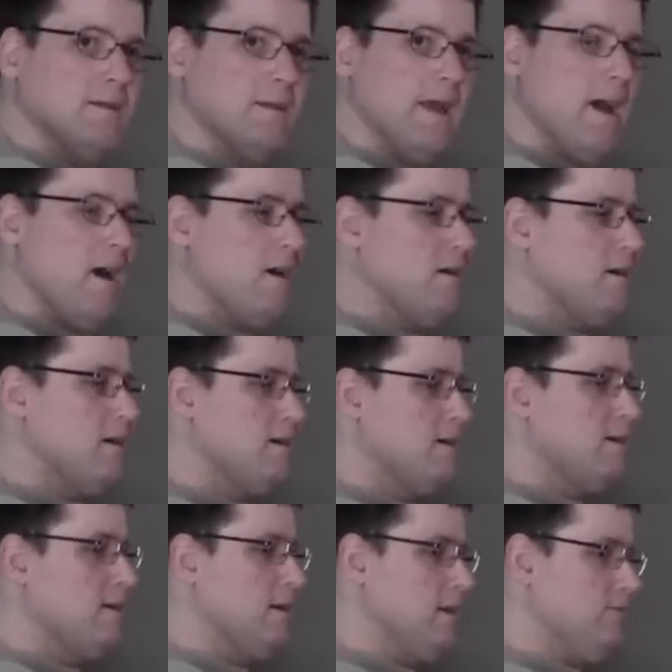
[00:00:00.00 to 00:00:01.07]
Now,
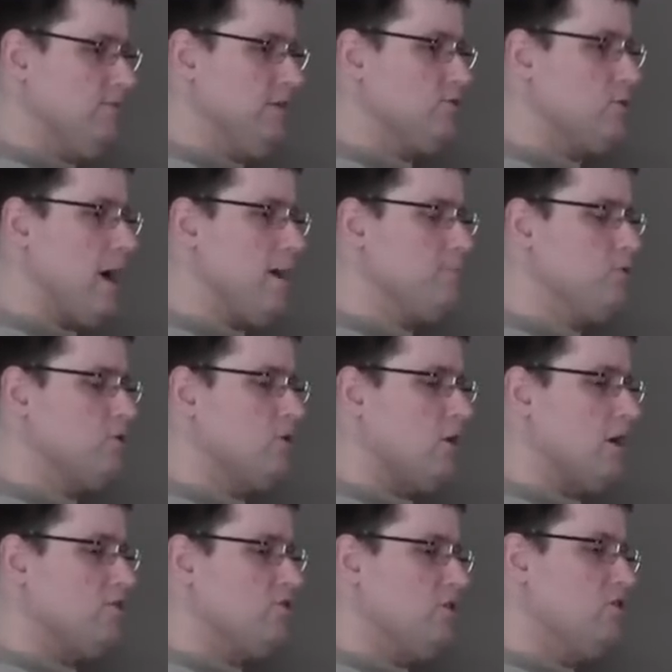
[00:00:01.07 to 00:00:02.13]
if he's grabbed your
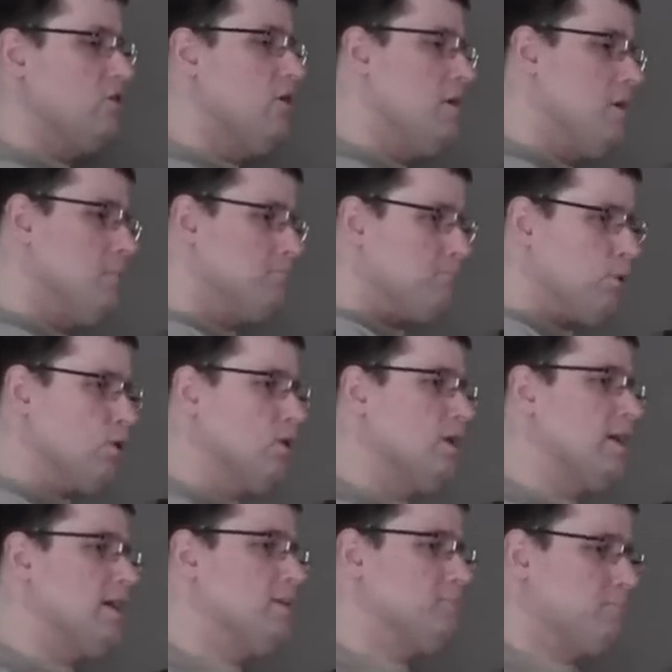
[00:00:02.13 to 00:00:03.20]
crutch, he's
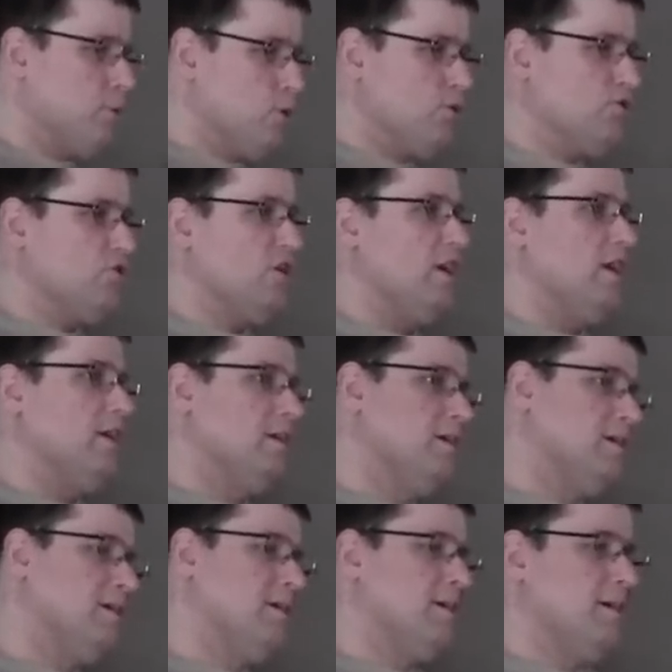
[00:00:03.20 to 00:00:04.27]
pulling, pushing.